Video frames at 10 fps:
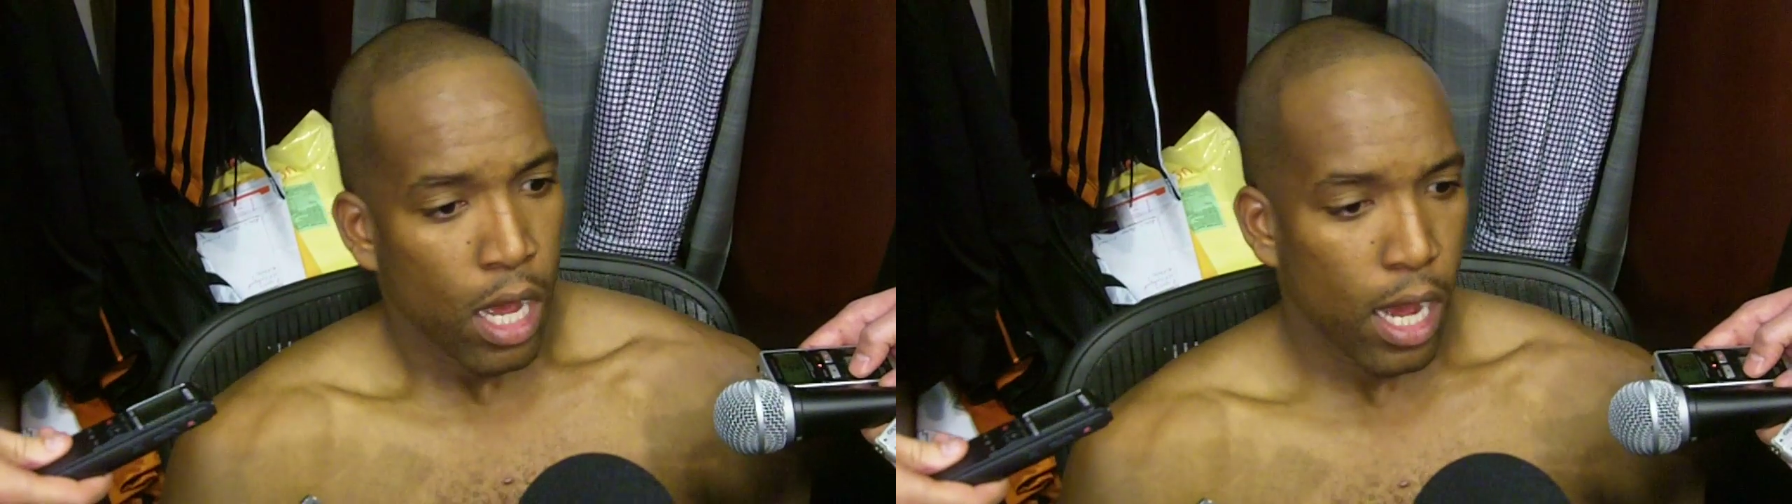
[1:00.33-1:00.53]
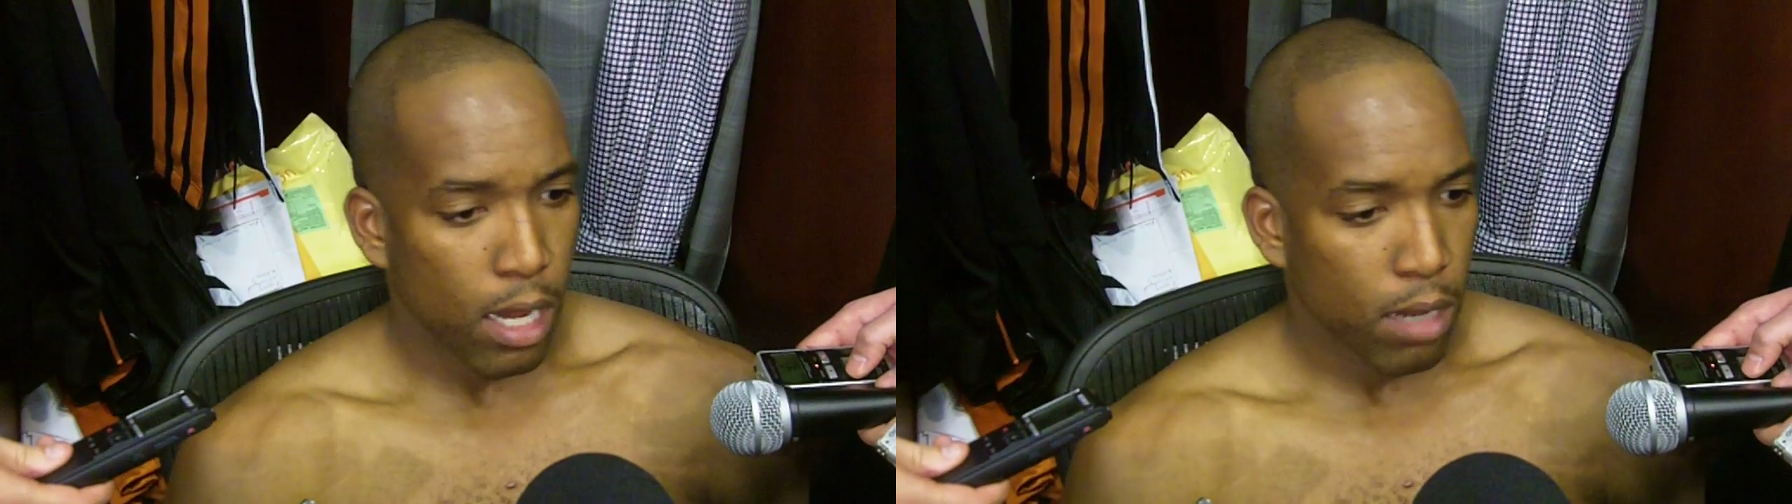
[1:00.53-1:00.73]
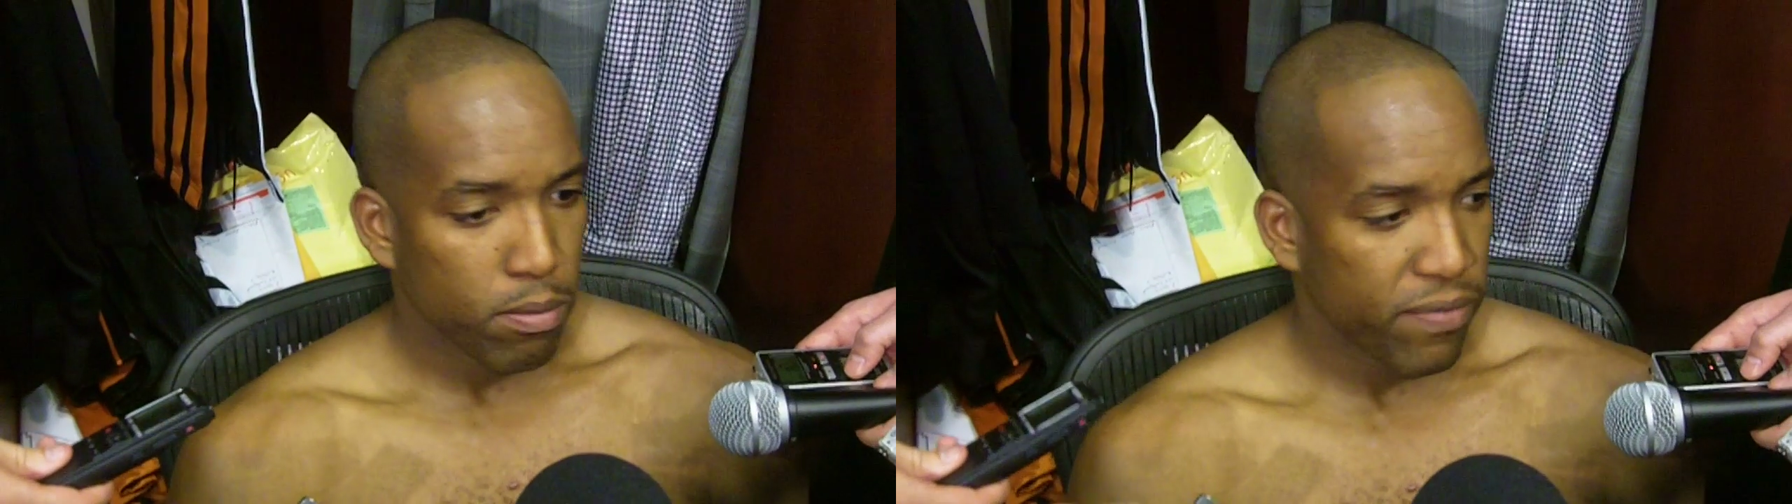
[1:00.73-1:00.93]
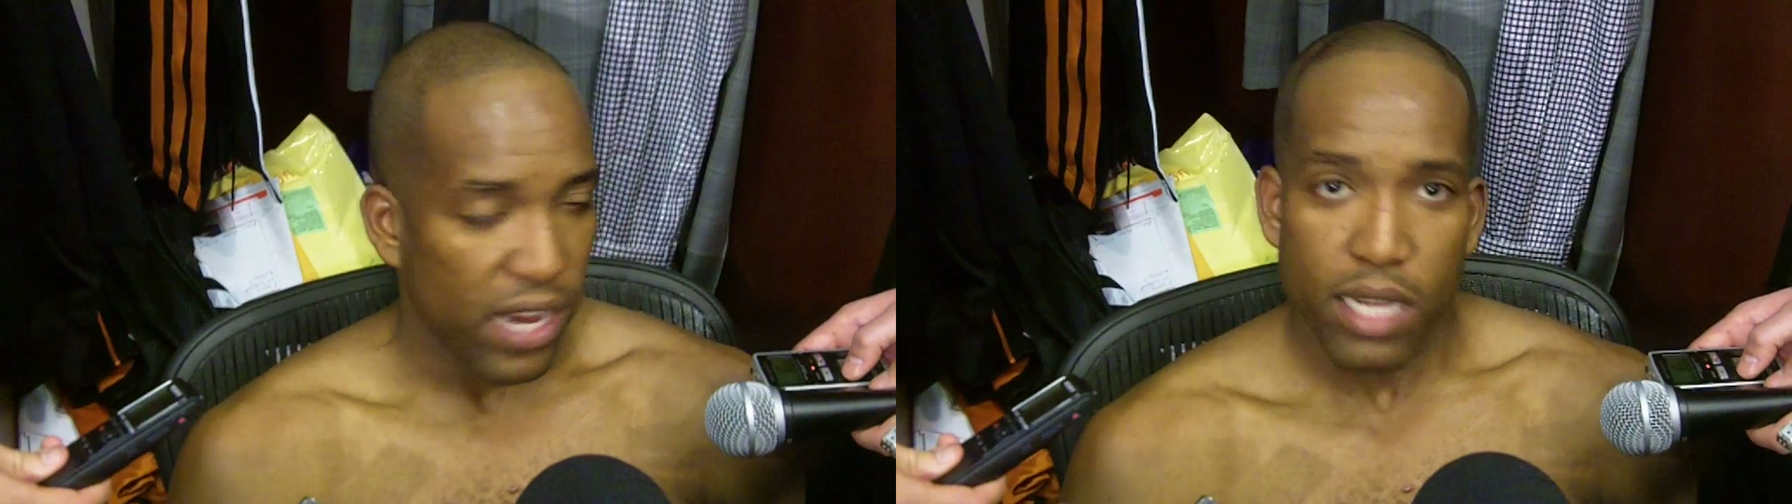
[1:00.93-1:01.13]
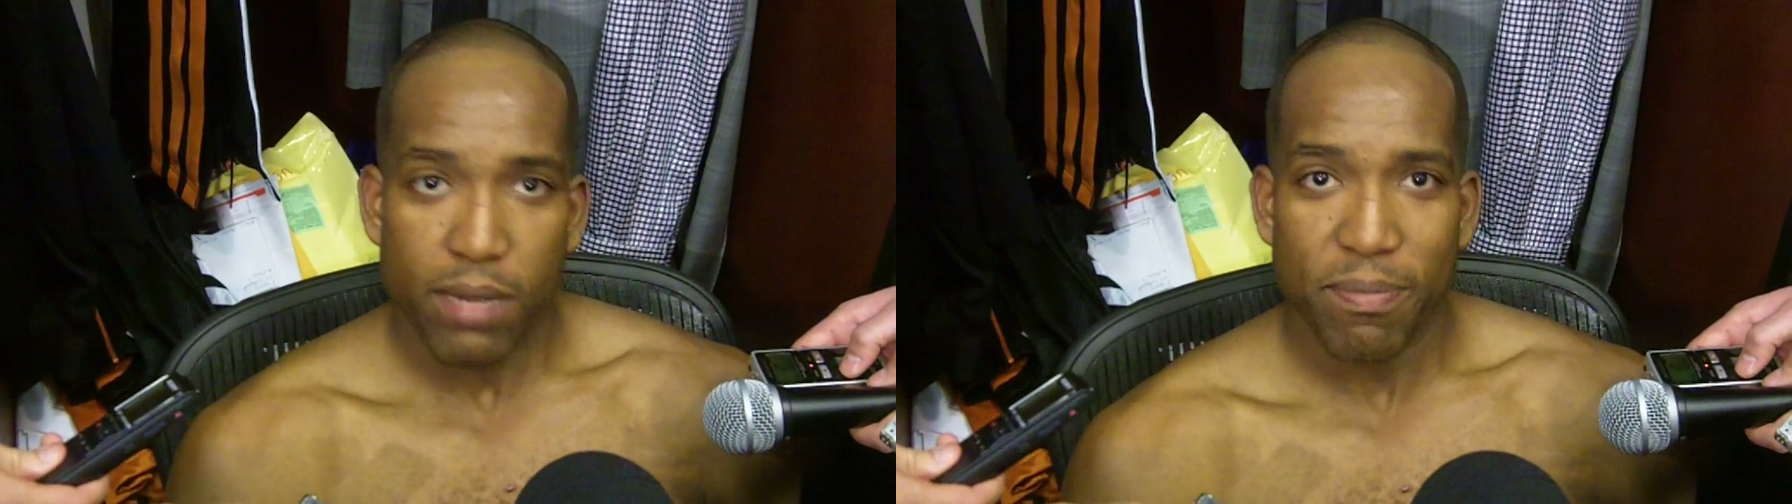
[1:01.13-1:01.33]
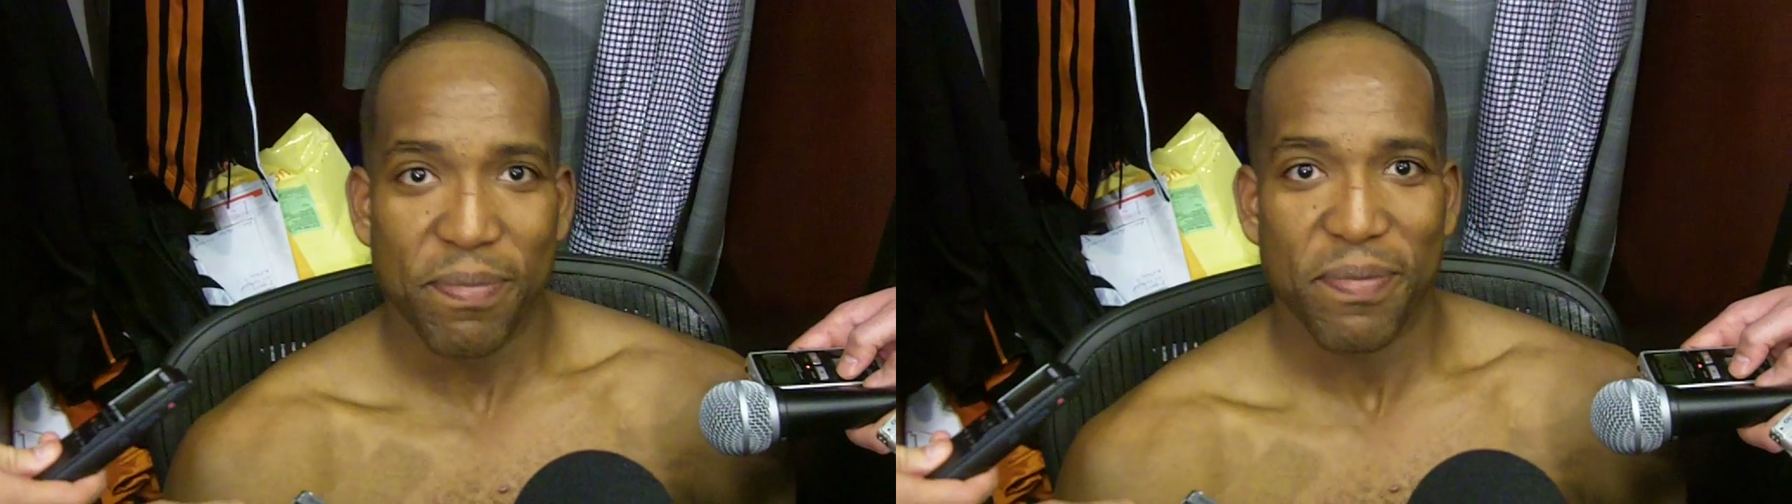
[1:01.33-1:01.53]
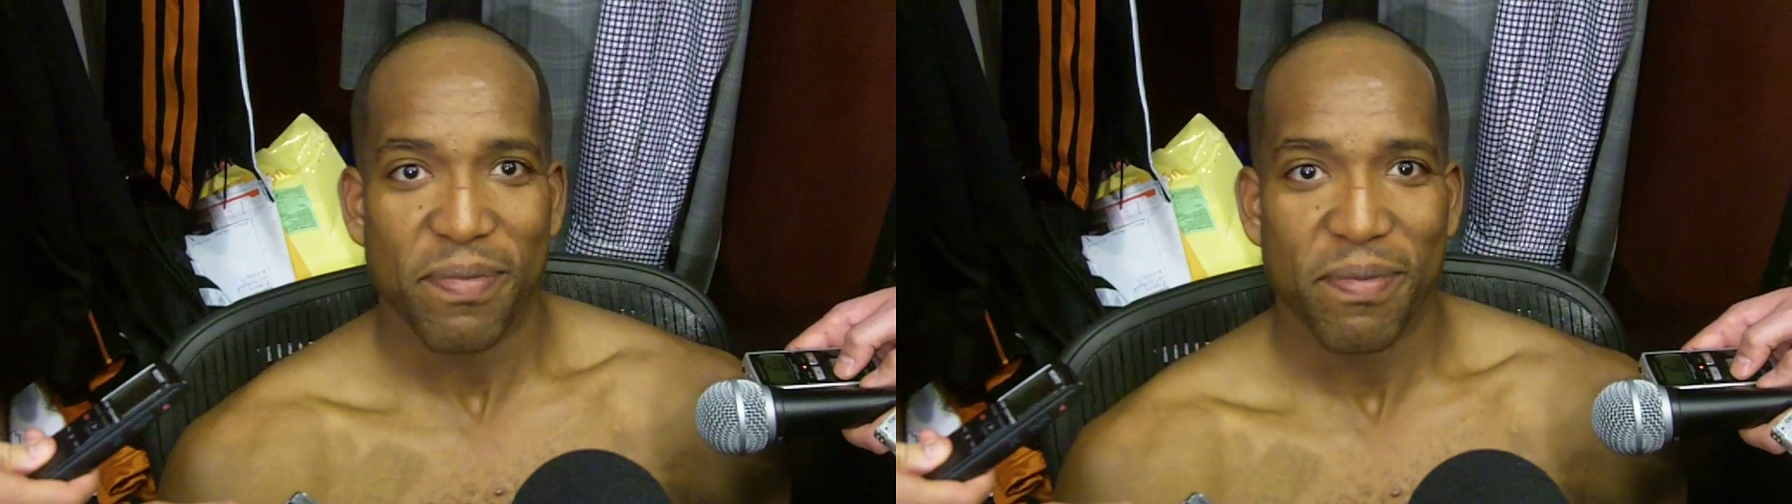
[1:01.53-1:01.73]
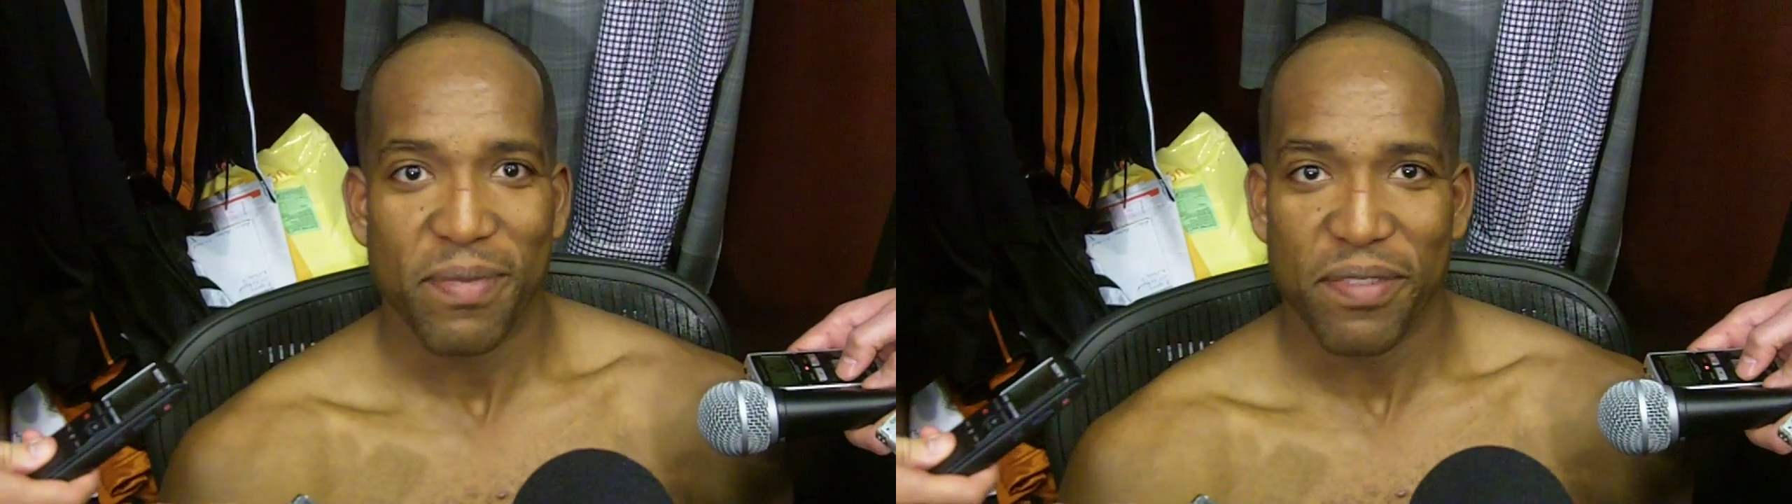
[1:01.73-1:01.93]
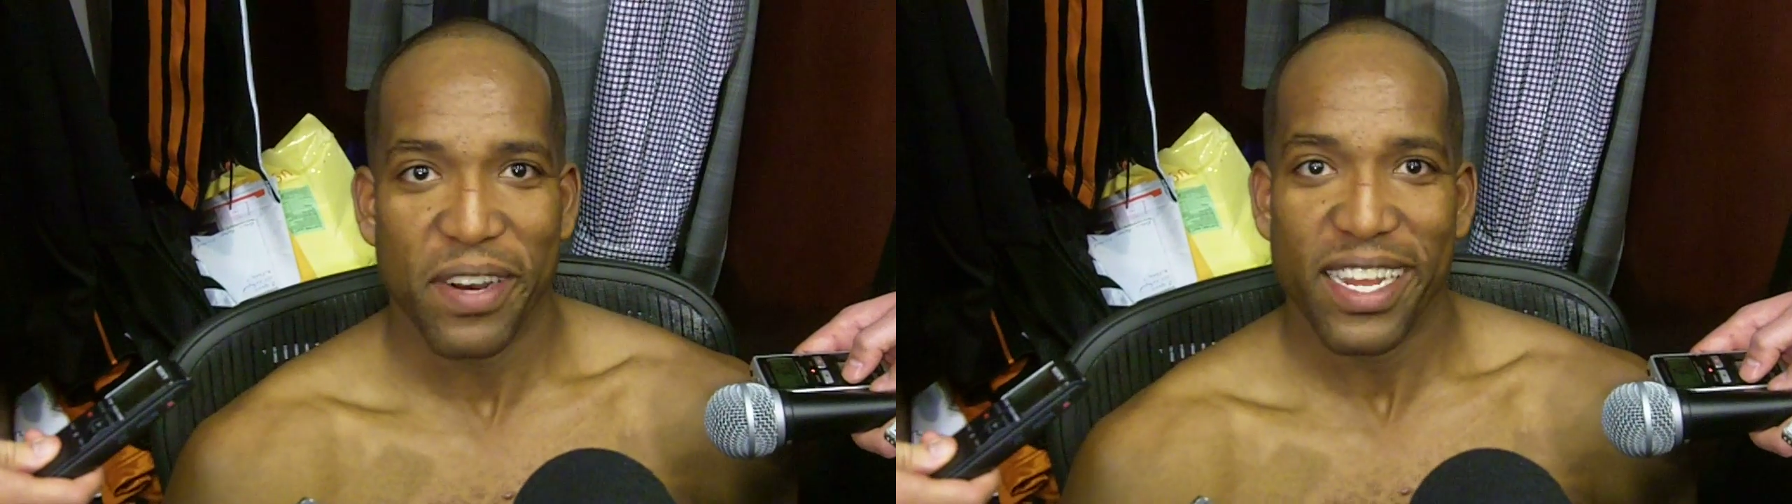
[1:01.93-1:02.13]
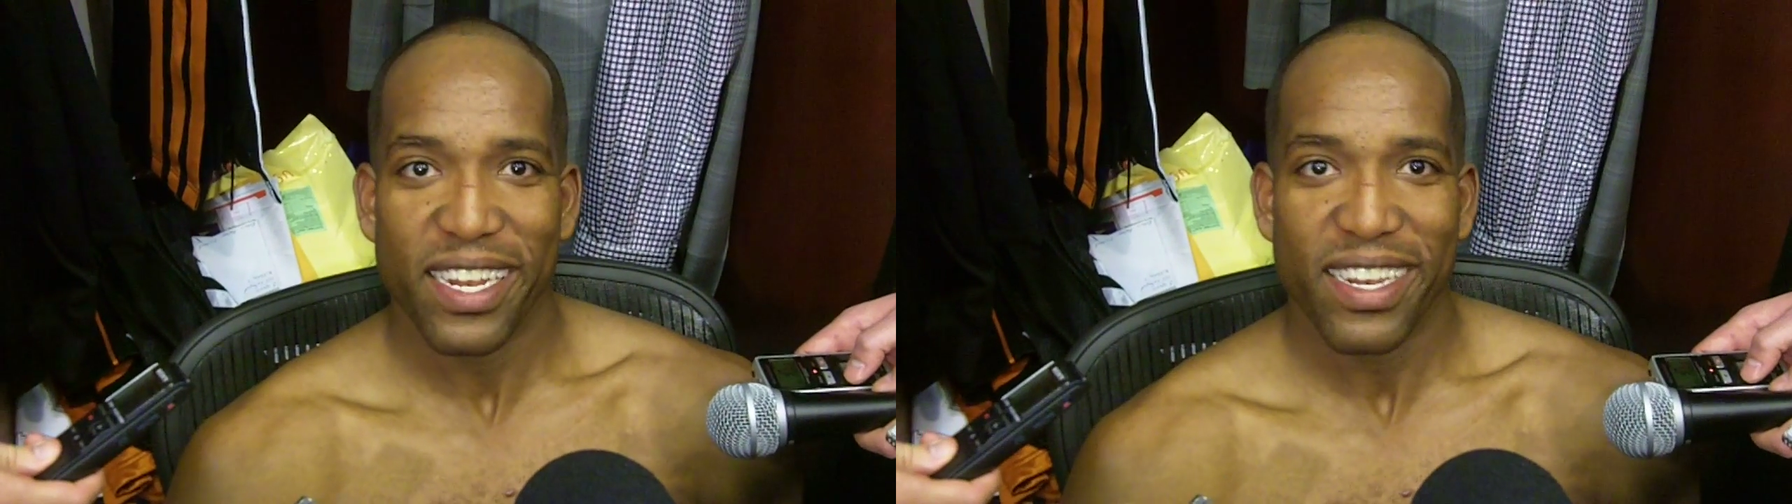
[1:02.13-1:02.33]
Like um, fun this
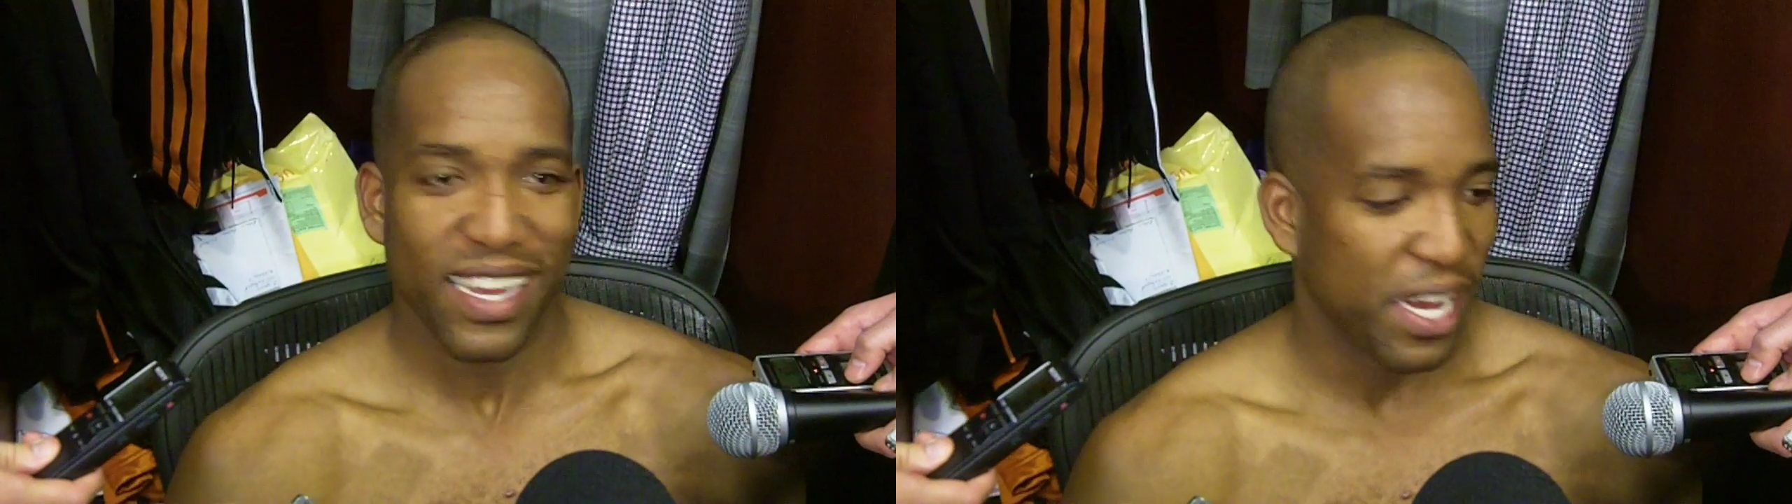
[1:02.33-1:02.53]
fun.